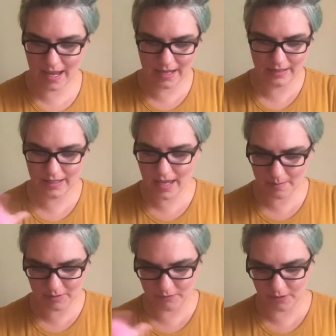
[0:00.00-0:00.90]
at
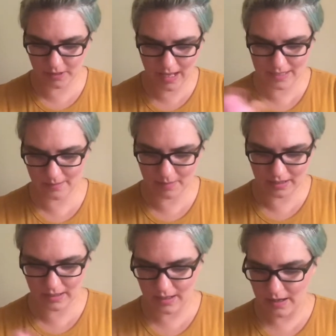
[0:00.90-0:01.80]
camps for the last
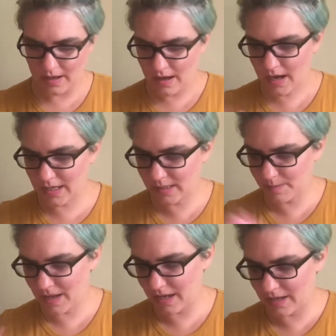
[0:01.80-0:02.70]
month. I
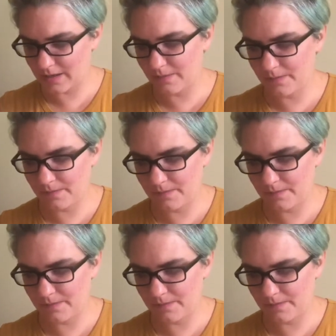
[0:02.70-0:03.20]
spent